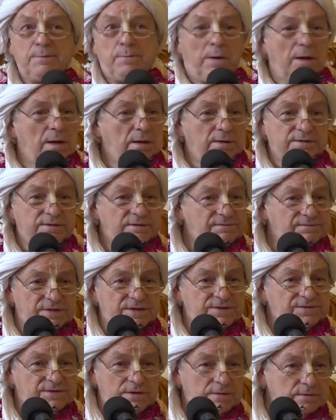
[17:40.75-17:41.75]
part of
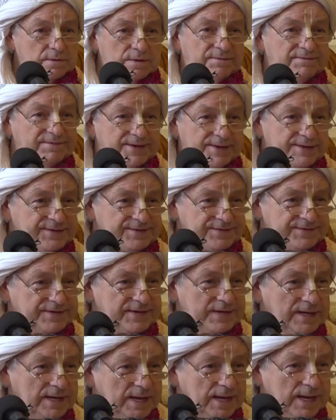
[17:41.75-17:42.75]
this universe,
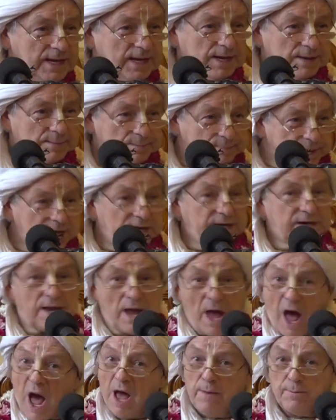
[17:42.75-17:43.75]
but
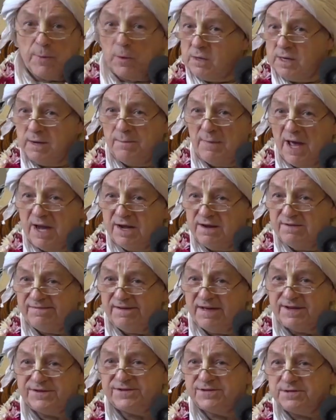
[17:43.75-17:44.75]
I'm only
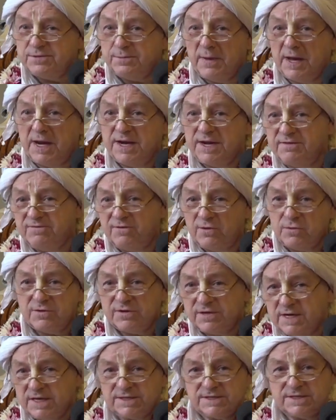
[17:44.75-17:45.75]
manifest to my
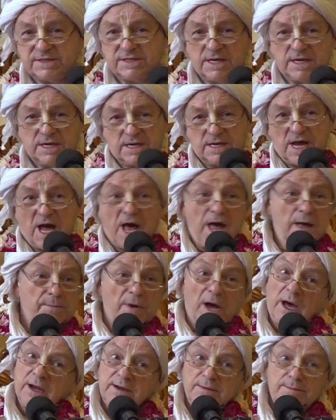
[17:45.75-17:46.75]
devotees. I'm
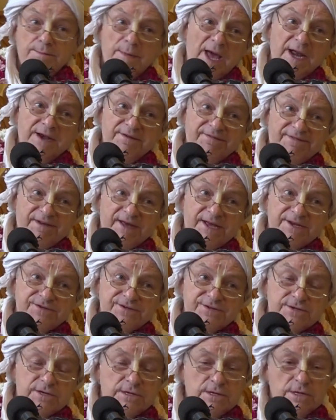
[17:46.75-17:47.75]

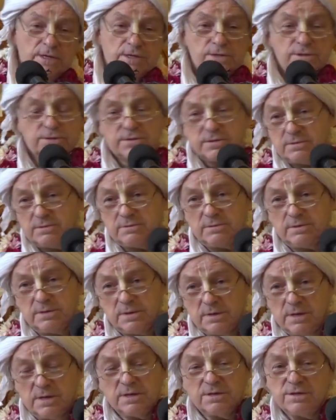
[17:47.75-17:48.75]
unmanifest to
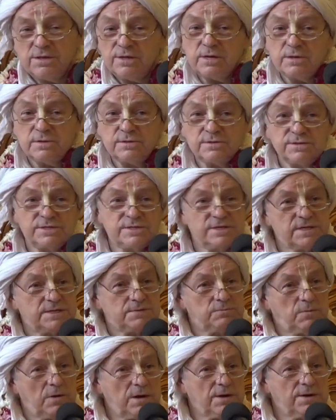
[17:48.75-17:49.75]
those
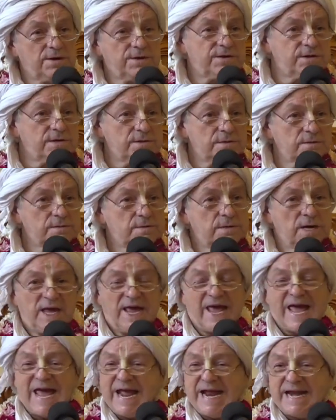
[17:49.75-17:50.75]
that want to
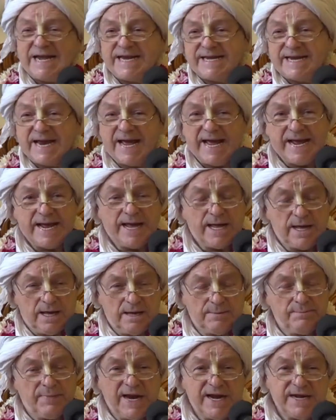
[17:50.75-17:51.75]

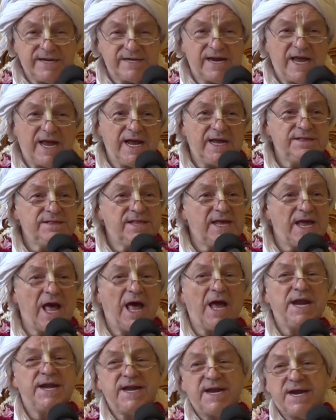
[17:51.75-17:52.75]
maintain the
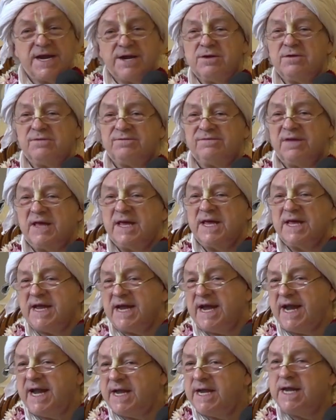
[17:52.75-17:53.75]
idea
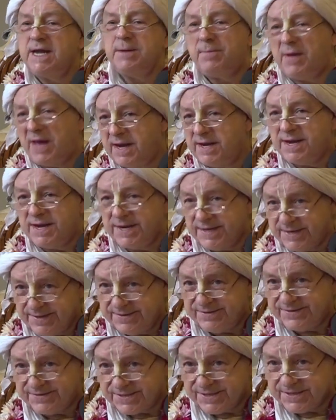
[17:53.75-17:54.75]
of
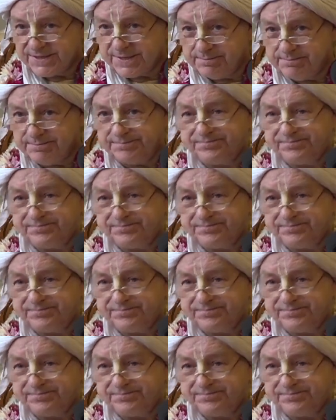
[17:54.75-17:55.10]
independence.